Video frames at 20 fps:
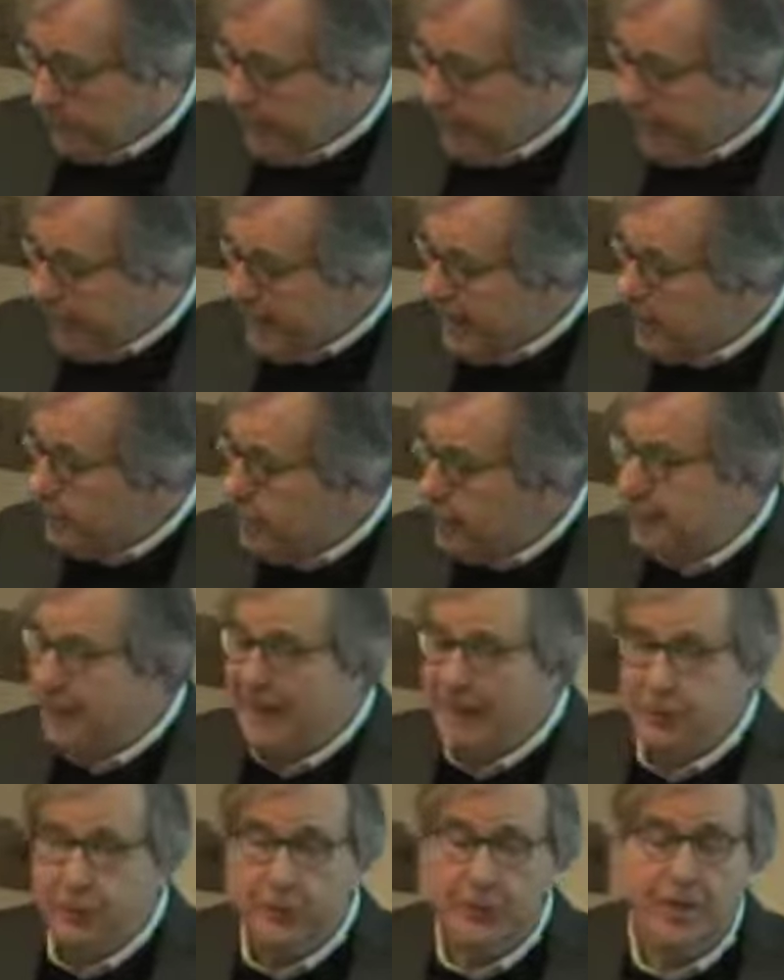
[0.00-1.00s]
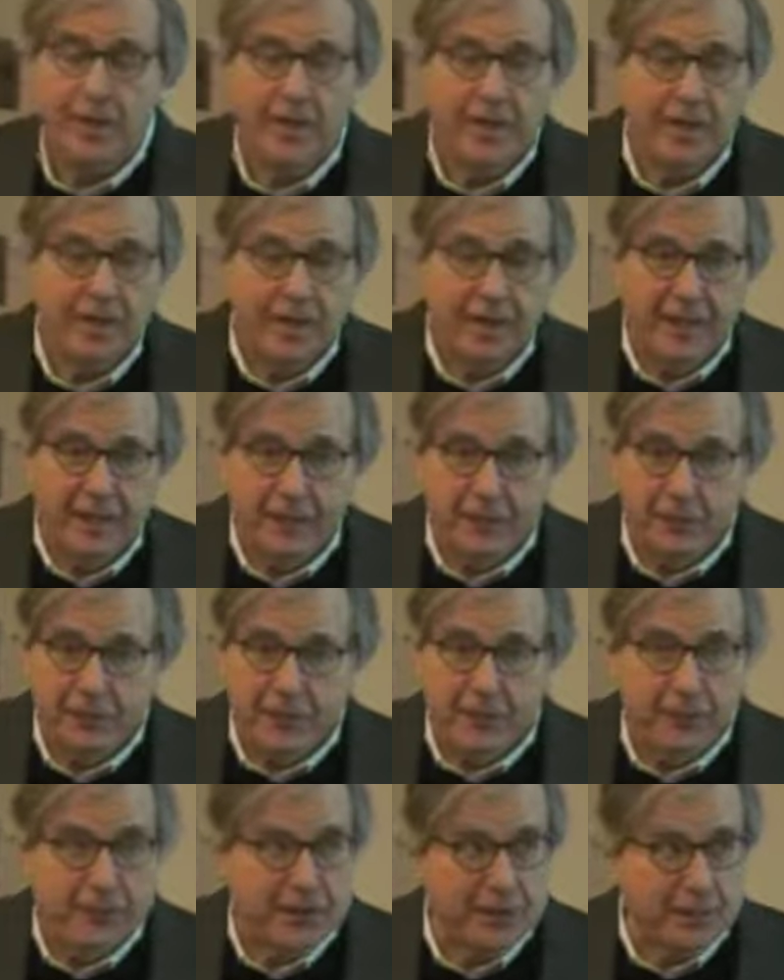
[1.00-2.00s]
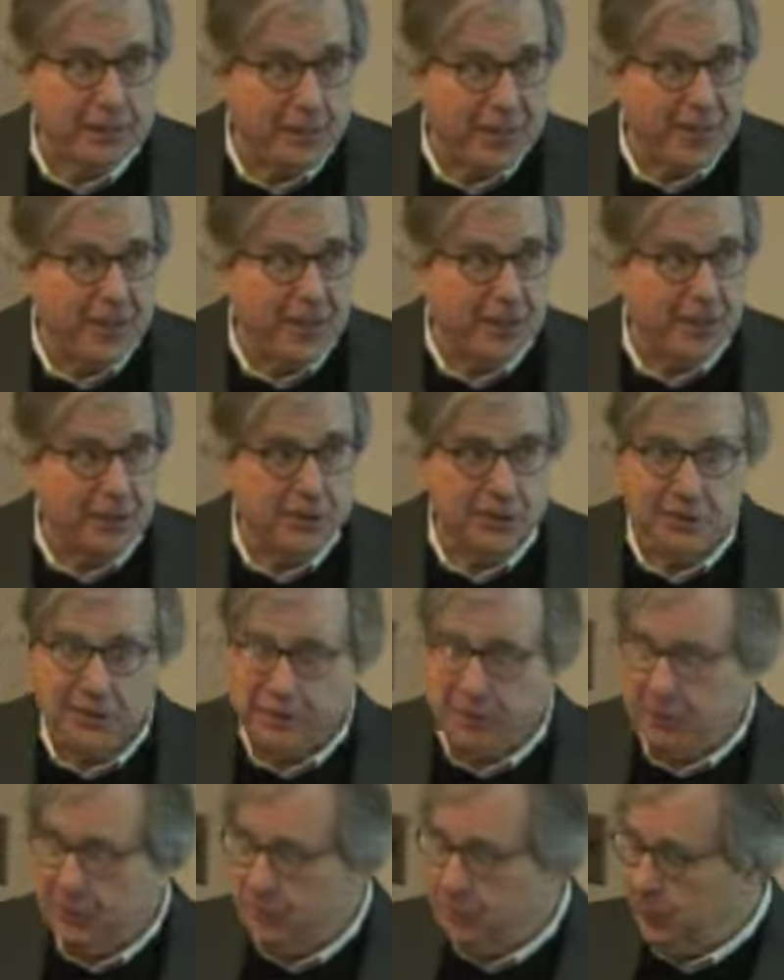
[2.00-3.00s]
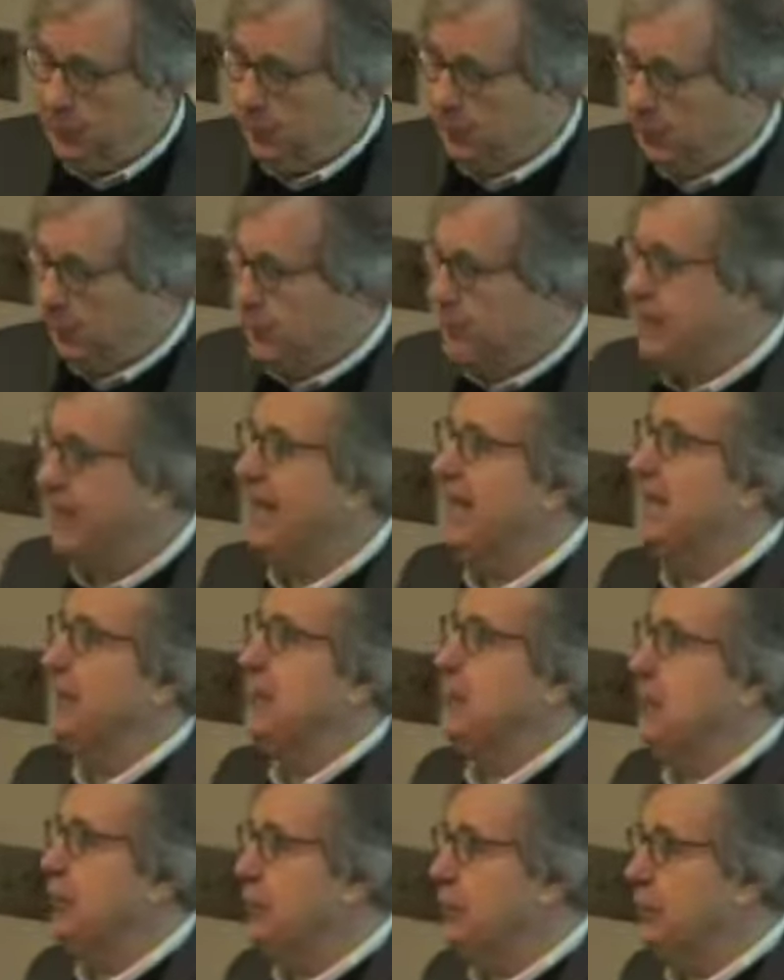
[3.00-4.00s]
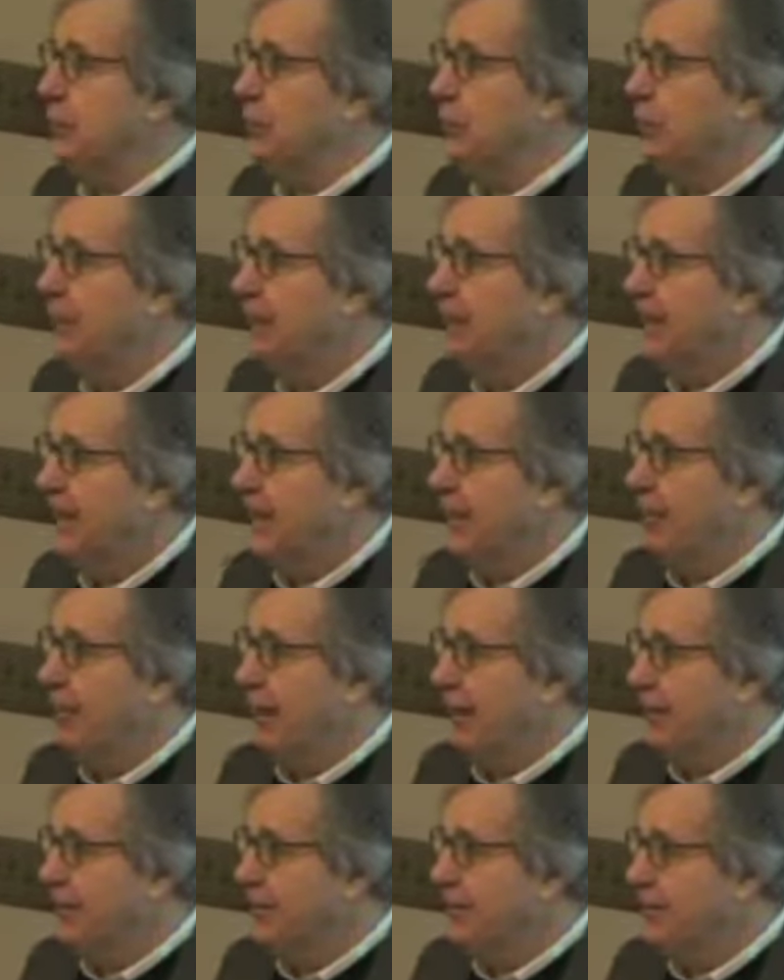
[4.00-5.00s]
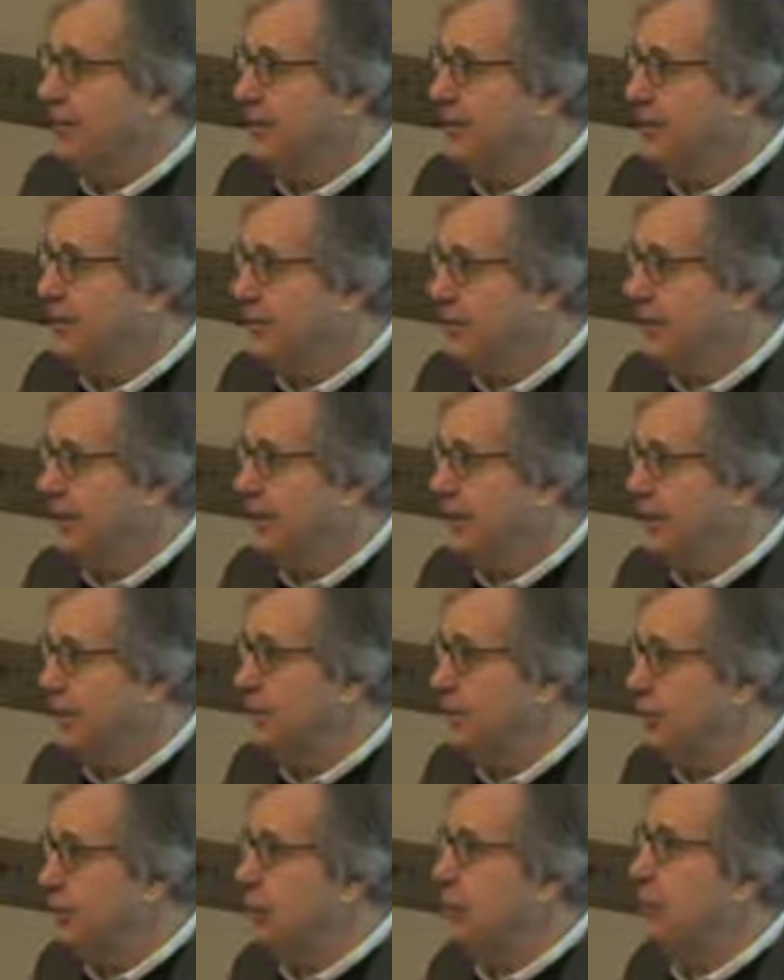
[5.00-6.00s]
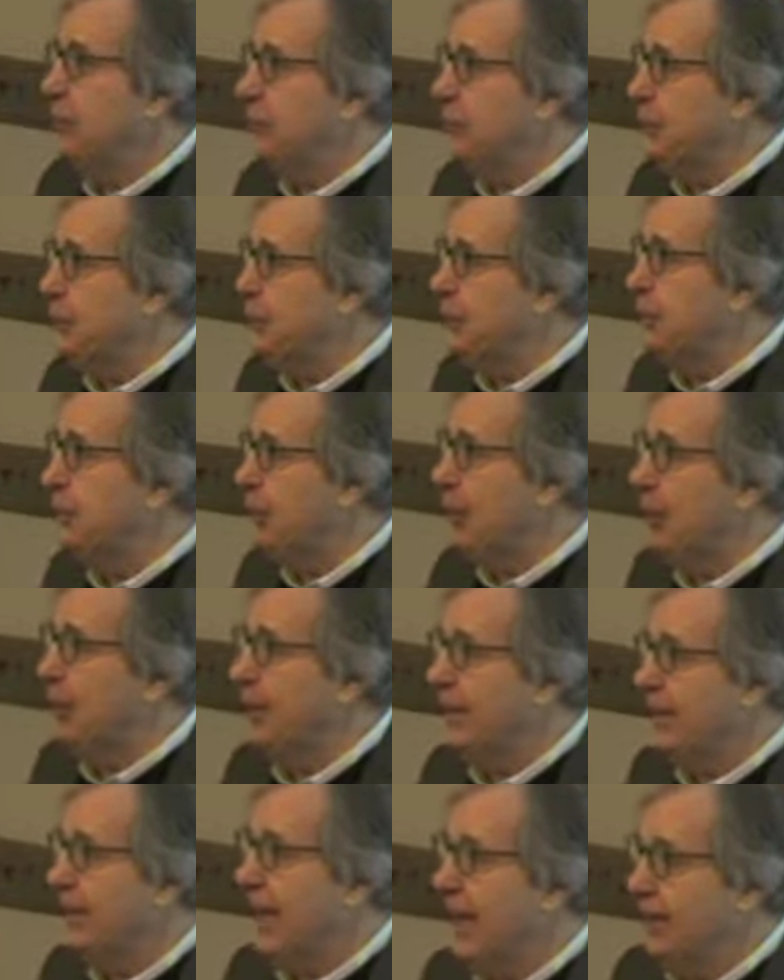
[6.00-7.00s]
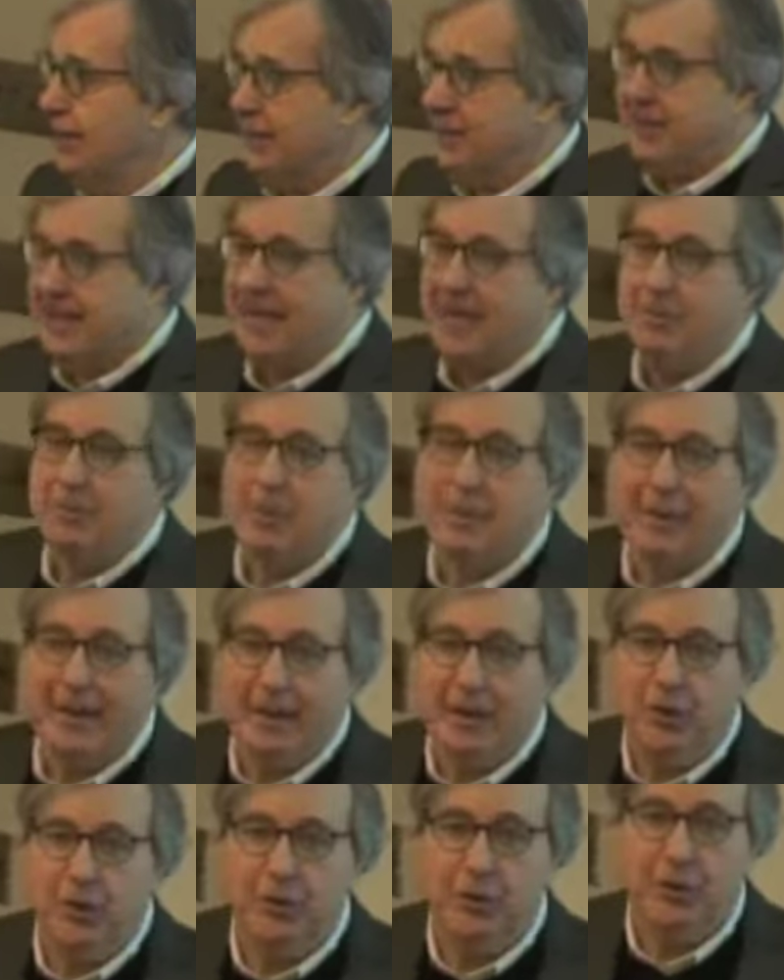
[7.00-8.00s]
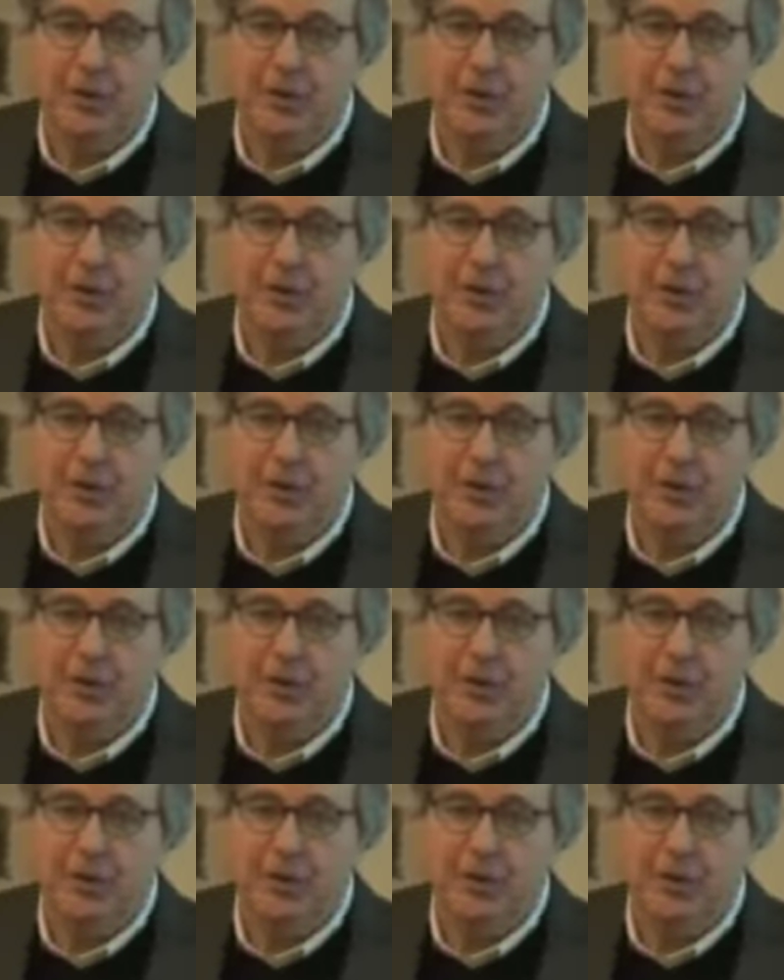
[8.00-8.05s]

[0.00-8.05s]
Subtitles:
I have about 15 minutes to tell you about the World War II Memorial, how it came about,